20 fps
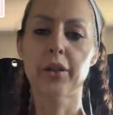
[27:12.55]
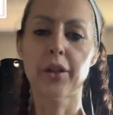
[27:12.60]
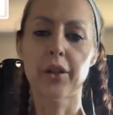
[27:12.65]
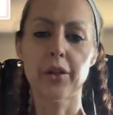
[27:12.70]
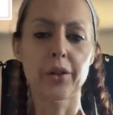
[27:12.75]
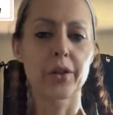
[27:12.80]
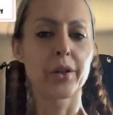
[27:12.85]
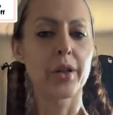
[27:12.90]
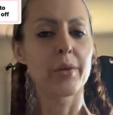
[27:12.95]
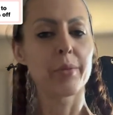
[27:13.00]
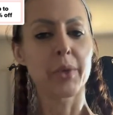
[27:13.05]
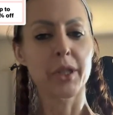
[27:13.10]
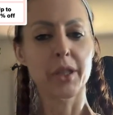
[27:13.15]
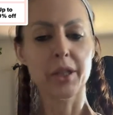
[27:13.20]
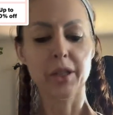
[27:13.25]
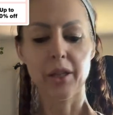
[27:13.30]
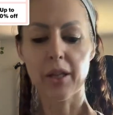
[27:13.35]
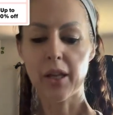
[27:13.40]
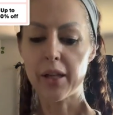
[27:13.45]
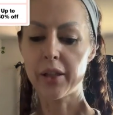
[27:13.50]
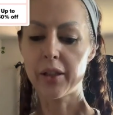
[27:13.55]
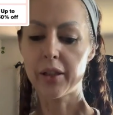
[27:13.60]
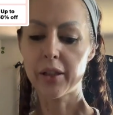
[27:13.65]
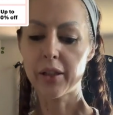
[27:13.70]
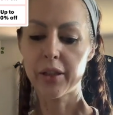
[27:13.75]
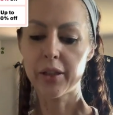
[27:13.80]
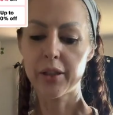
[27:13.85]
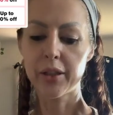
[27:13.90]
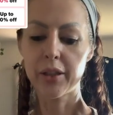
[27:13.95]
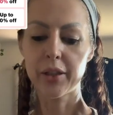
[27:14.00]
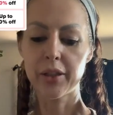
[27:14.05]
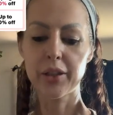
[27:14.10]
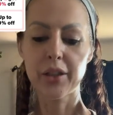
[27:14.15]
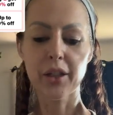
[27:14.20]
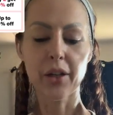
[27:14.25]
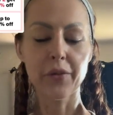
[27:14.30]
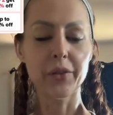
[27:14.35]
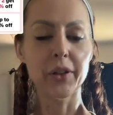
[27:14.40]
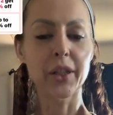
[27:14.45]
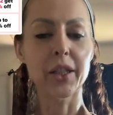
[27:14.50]
So much like
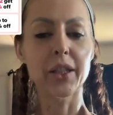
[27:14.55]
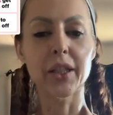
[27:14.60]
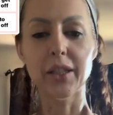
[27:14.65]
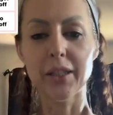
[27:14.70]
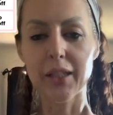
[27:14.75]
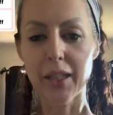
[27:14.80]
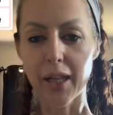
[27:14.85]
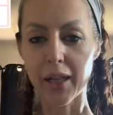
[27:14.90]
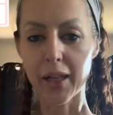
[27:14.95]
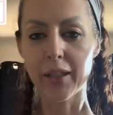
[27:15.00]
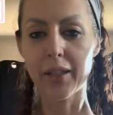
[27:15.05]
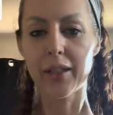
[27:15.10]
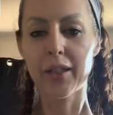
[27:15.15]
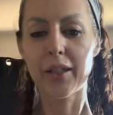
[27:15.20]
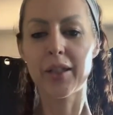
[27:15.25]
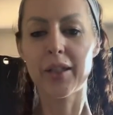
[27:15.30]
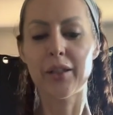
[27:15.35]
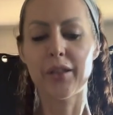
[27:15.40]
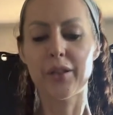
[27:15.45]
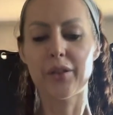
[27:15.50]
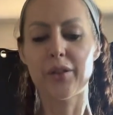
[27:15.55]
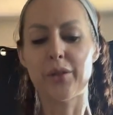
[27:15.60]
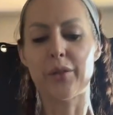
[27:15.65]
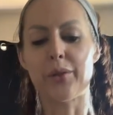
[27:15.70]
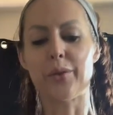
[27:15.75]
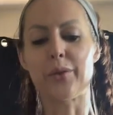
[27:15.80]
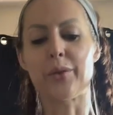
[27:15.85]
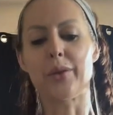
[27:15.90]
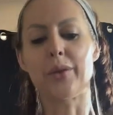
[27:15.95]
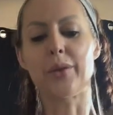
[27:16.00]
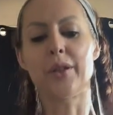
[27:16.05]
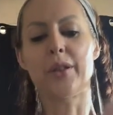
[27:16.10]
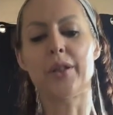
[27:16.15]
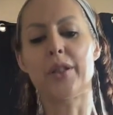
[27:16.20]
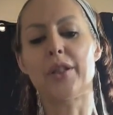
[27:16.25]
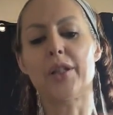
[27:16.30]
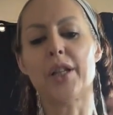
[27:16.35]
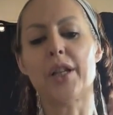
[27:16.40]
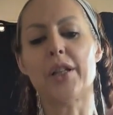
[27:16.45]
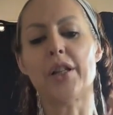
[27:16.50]
shuffling the deck to
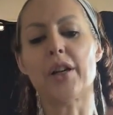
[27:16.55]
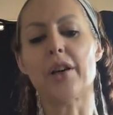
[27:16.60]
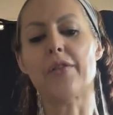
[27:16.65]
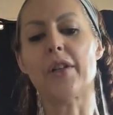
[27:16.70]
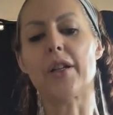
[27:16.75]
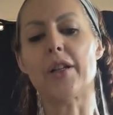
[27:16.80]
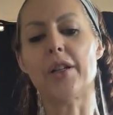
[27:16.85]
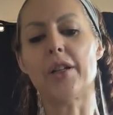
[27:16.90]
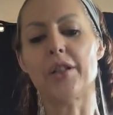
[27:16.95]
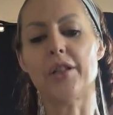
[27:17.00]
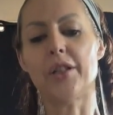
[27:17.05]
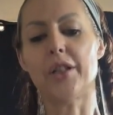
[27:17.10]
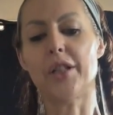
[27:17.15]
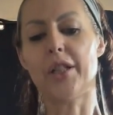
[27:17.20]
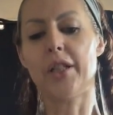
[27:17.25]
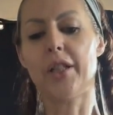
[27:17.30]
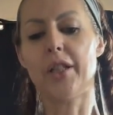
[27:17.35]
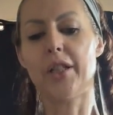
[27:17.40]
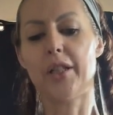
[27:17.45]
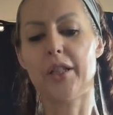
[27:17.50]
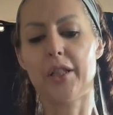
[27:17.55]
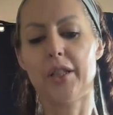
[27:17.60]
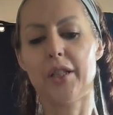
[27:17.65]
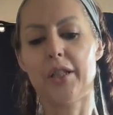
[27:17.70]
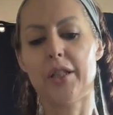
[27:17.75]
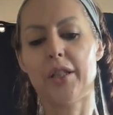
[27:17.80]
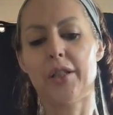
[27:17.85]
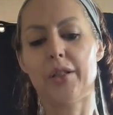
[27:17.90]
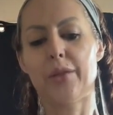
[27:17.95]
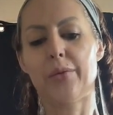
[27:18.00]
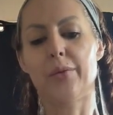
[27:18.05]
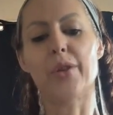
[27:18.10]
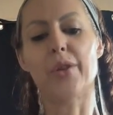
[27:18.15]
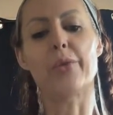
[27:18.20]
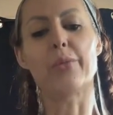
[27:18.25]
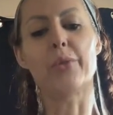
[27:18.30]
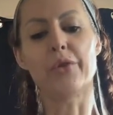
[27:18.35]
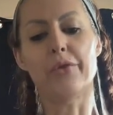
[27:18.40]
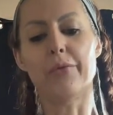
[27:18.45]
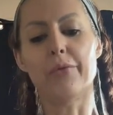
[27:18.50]
shake off that energy
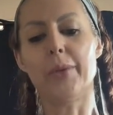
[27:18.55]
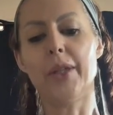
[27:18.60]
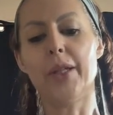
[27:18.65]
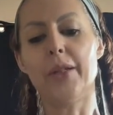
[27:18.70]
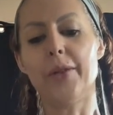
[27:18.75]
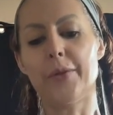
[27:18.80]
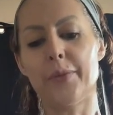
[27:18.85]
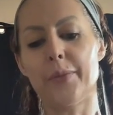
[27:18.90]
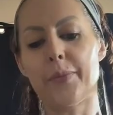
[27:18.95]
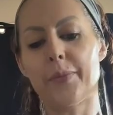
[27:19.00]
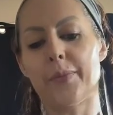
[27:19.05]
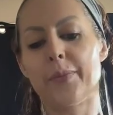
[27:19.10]
with movement,